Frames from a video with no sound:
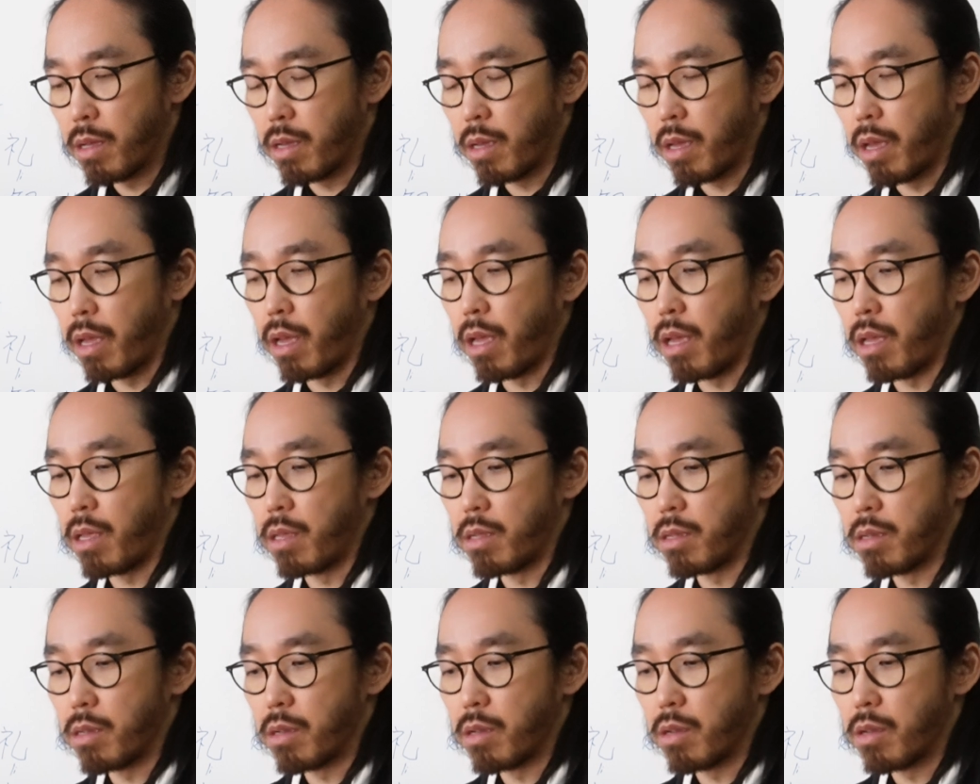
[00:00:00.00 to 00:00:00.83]

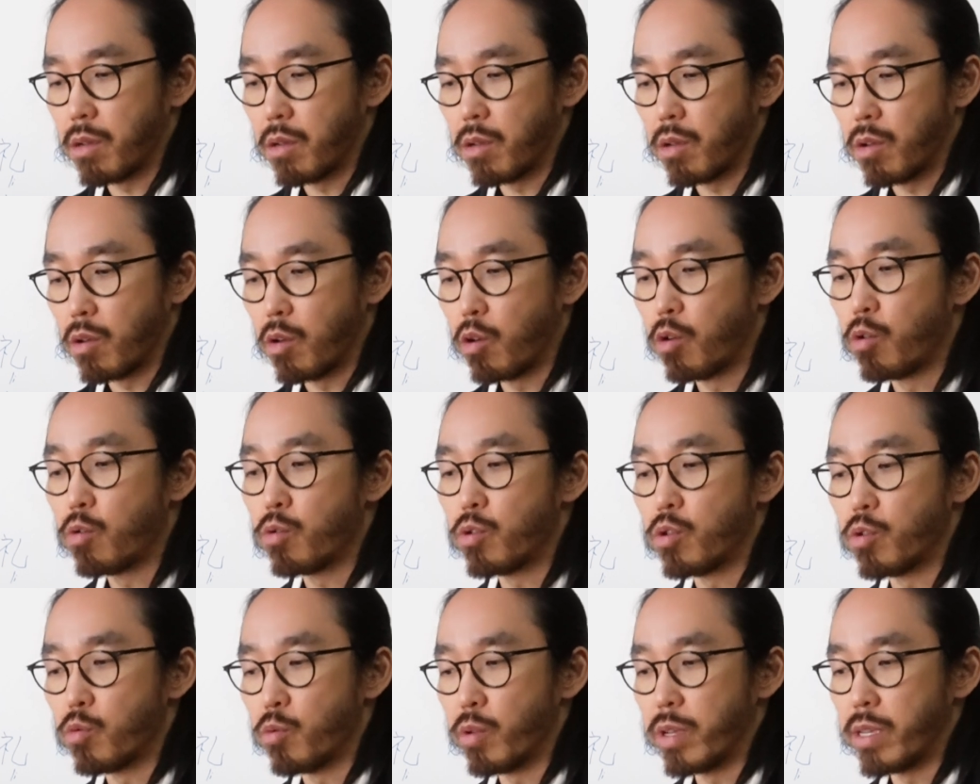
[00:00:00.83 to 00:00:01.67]
and who
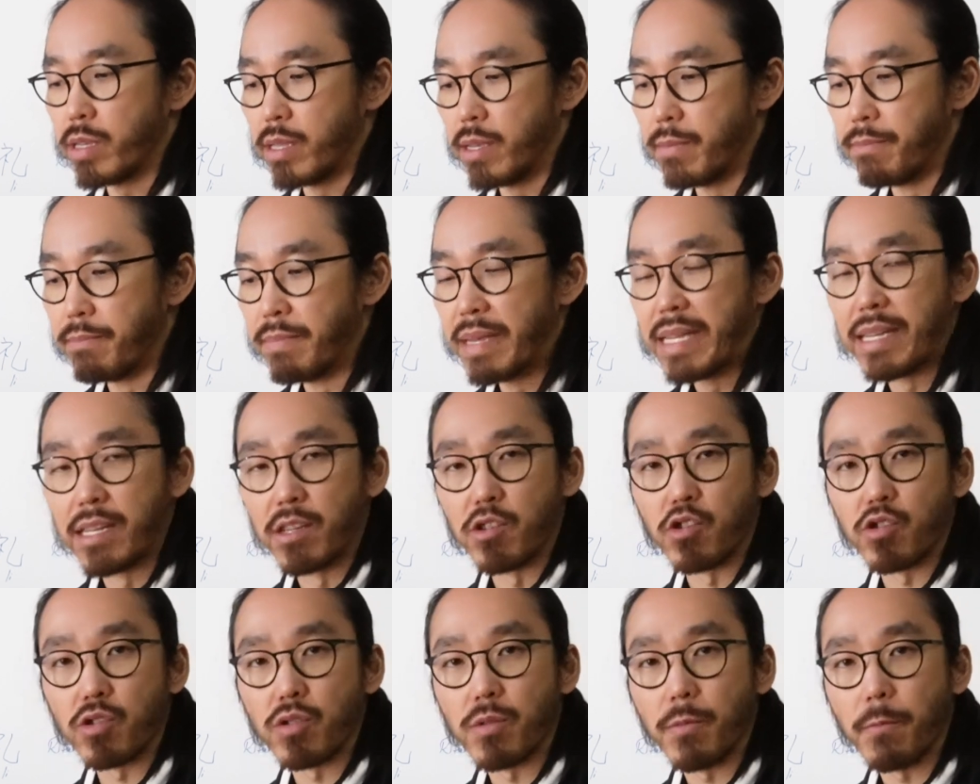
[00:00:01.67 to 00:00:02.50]
do we
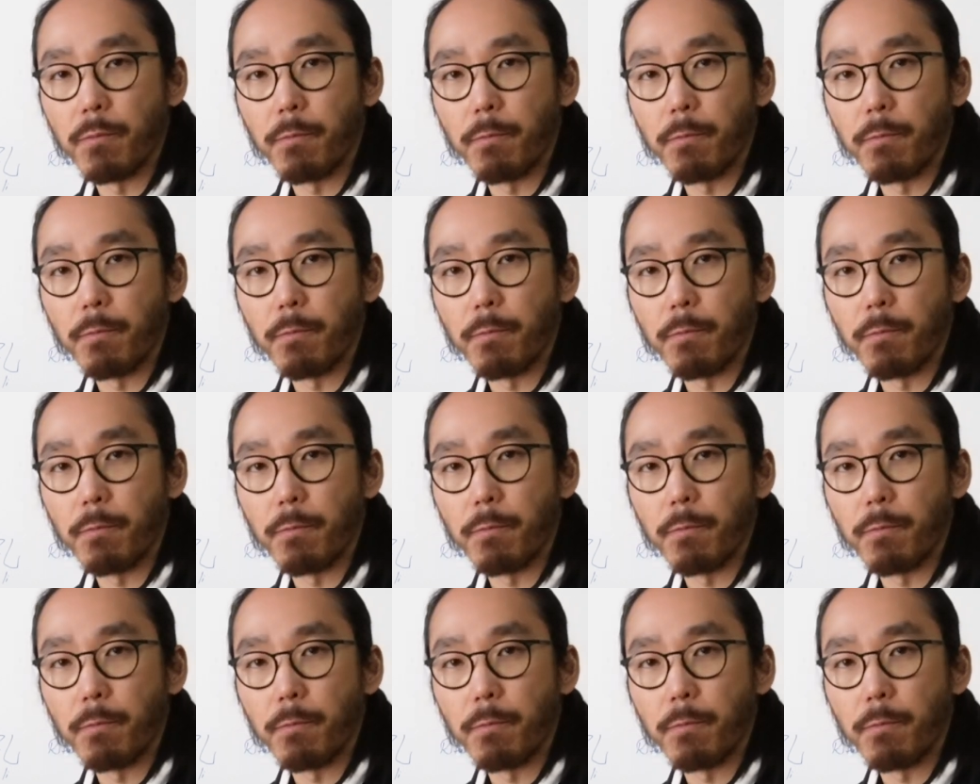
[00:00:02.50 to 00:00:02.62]
diminish.